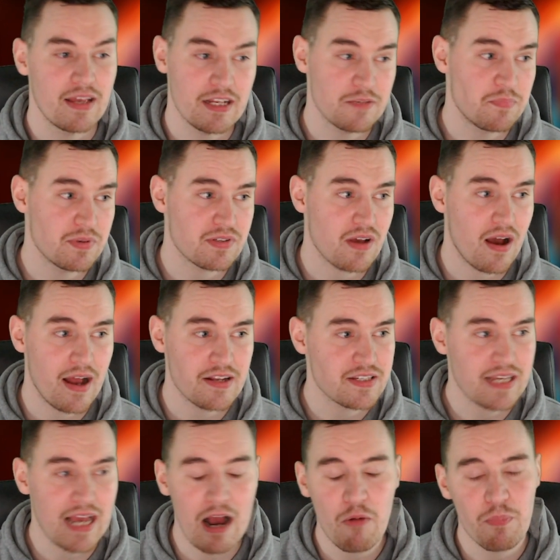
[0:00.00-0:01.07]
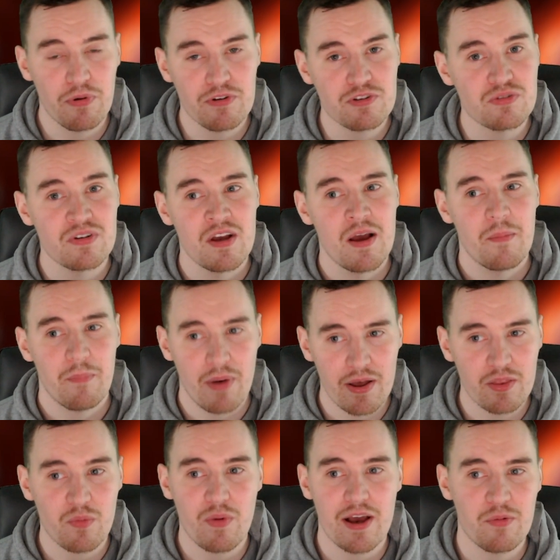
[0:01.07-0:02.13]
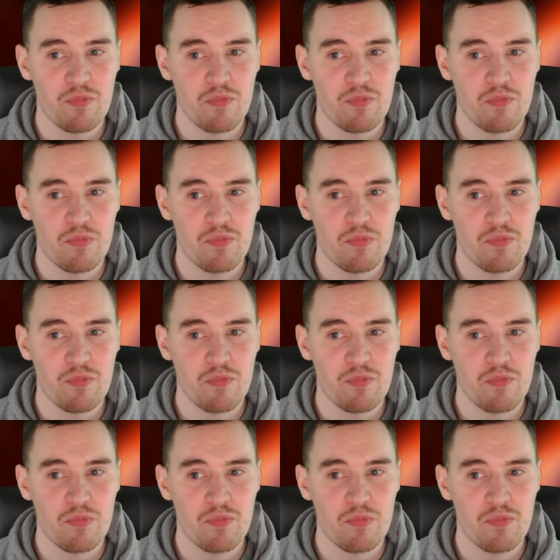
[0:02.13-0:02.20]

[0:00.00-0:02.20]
It's bizarre. And scalpers, by the way,